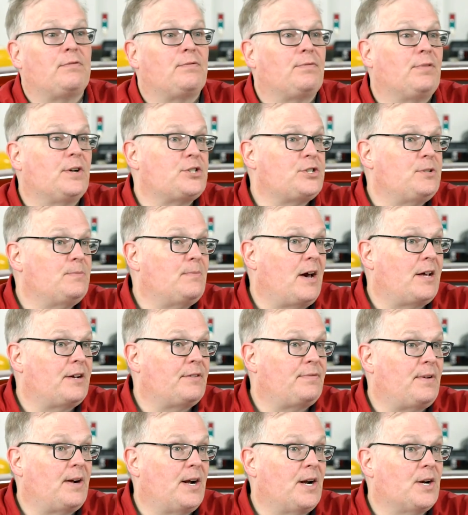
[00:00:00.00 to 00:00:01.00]
Friction
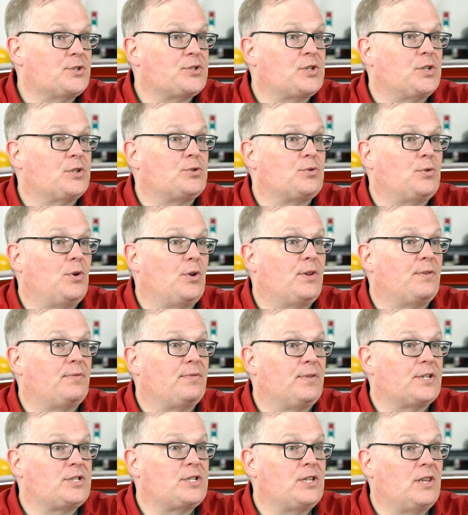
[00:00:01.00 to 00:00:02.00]
modifiers control the
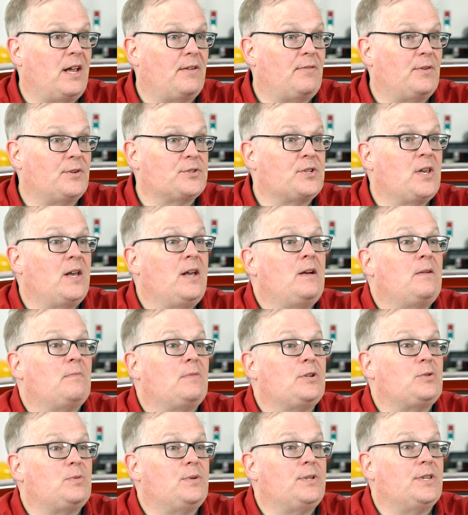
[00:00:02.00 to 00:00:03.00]
friction levels
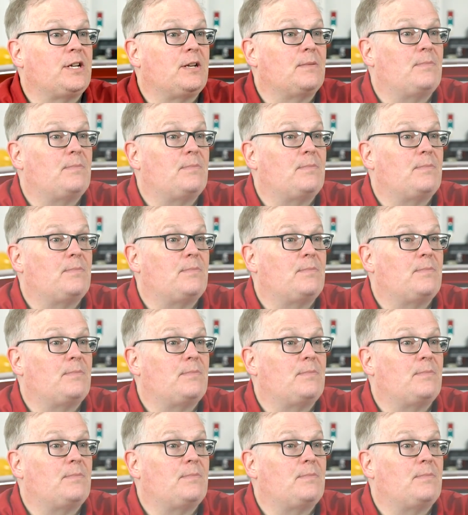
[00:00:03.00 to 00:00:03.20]
between the